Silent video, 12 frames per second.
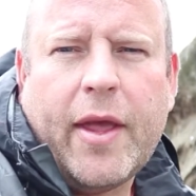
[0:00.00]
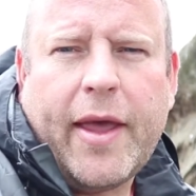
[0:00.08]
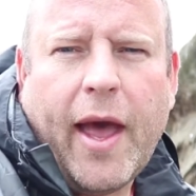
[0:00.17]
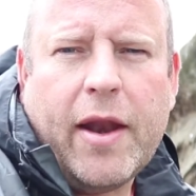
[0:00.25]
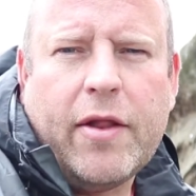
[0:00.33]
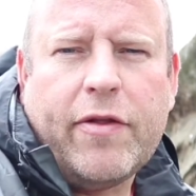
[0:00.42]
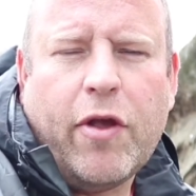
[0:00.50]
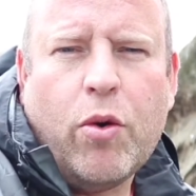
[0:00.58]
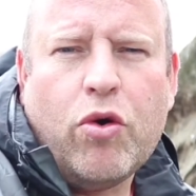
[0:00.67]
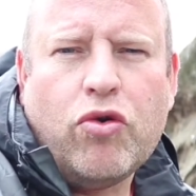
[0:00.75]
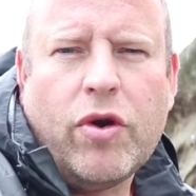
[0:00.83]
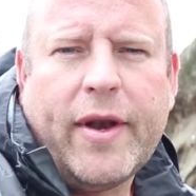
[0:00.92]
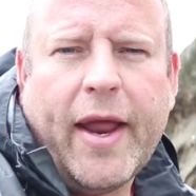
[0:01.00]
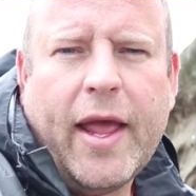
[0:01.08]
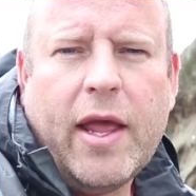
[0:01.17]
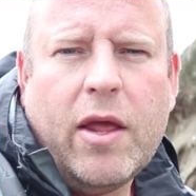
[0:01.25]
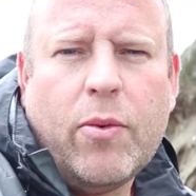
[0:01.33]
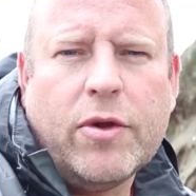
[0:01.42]
Canon
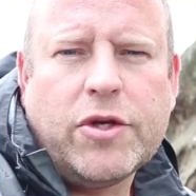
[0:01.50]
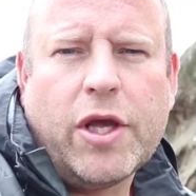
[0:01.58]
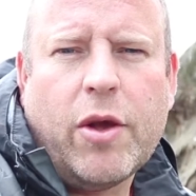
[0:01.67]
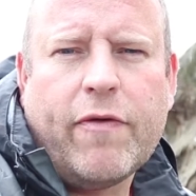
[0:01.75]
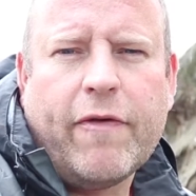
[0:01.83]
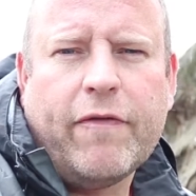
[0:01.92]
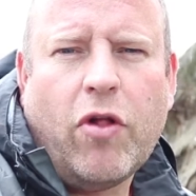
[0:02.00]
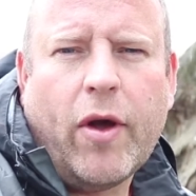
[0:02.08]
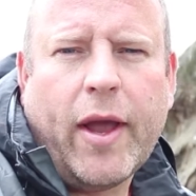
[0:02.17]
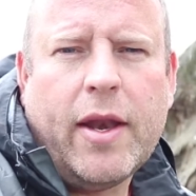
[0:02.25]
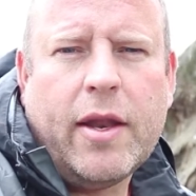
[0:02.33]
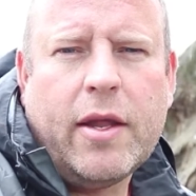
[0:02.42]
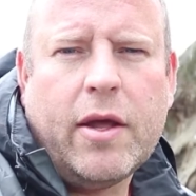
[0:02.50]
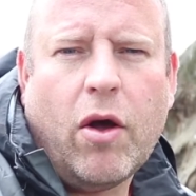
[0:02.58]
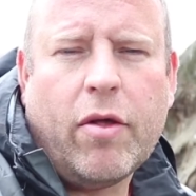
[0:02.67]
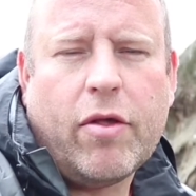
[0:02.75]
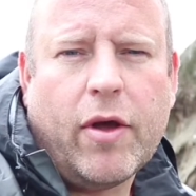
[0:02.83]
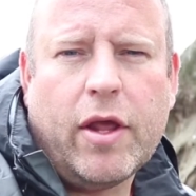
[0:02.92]
200D, which I use for vlogging.
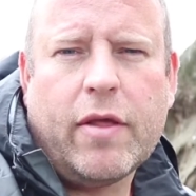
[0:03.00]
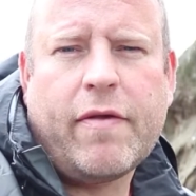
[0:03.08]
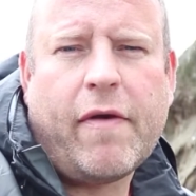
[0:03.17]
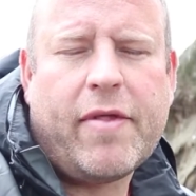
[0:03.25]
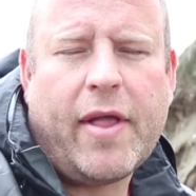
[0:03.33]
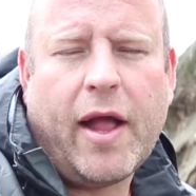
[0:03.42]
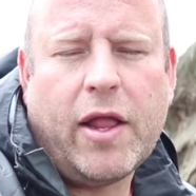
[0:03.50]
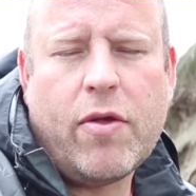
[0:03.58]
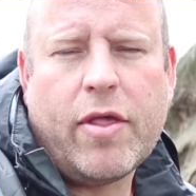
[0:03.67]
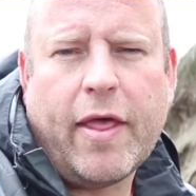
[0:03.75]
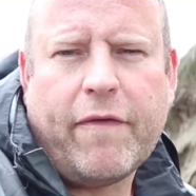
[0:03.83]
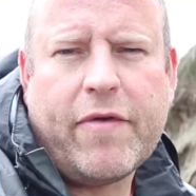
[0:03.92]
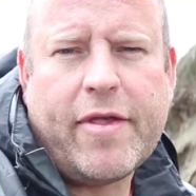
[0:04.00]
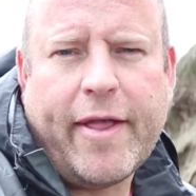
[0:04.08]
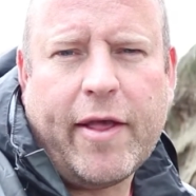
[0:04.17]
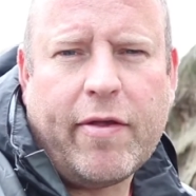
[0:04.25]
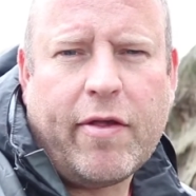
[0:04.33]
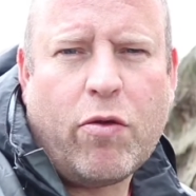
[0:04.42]
Also, I've started using that for
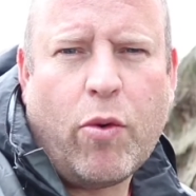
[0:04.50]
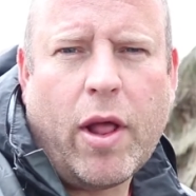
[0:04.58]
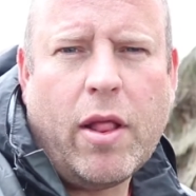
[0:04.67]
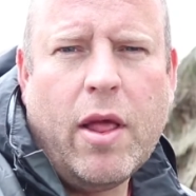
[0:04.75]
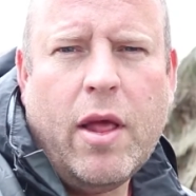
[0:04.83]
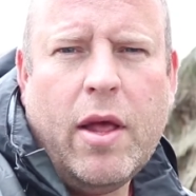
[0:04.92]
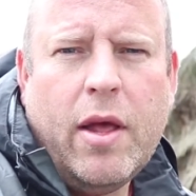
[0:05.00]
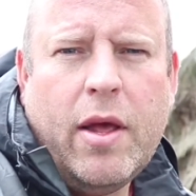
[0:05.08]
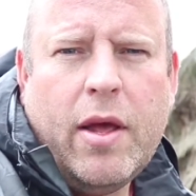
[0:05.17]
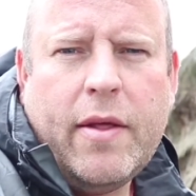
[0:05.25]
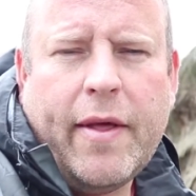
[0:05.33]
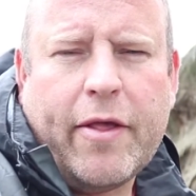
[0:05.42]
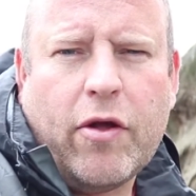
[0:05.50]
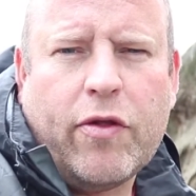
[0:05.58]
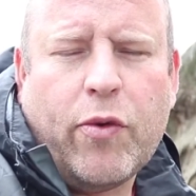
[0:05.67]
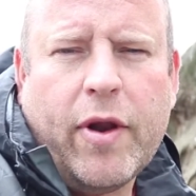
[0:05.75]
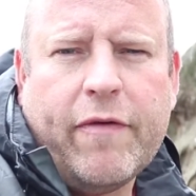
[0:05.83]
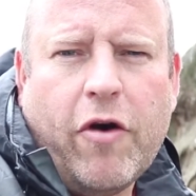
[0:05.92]
stills as well. That's got
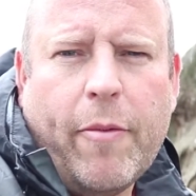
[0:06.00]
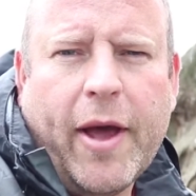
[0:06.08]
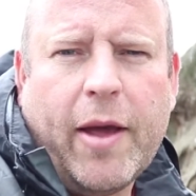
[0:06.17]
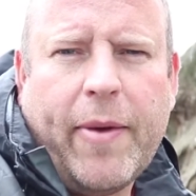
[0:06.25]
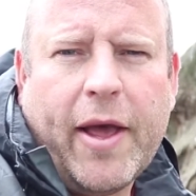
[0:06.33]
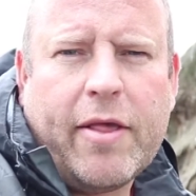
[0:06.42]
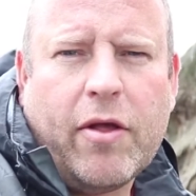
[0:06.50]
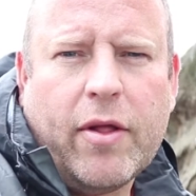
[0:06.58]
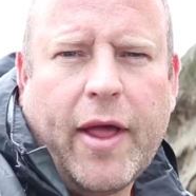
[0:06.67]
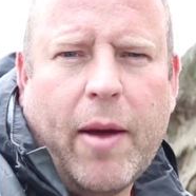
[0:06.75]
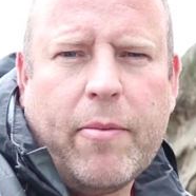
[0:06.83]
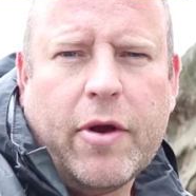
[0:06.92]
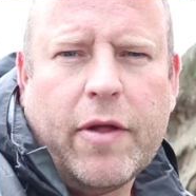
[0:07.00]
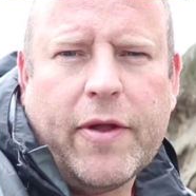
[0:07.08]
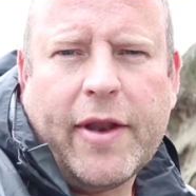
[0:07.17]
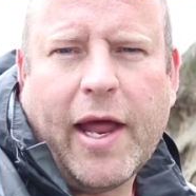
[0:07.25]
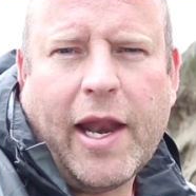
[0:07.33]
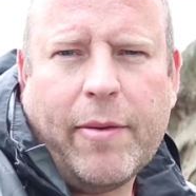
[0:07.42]
24 megapixel camera and the
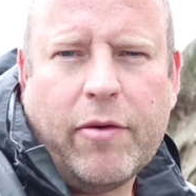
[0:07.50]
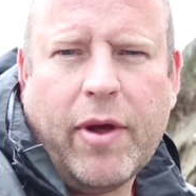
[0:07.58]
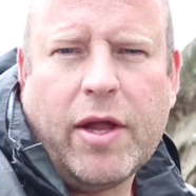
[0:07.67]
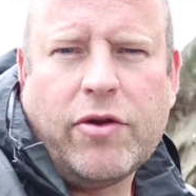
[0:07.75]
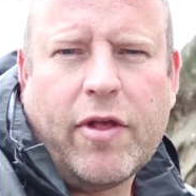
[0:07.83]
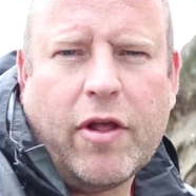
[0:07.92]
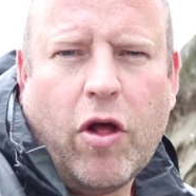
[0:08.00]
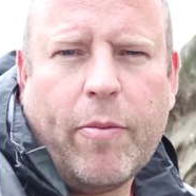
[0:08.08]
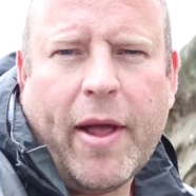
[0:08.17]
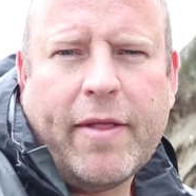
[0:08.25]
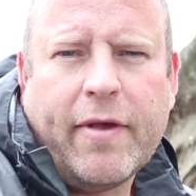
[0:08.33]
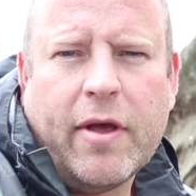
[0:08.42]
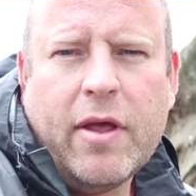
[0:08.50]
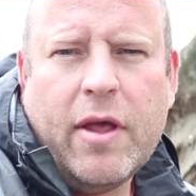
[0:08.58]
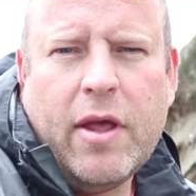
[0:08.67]
dynamic range is a lot better.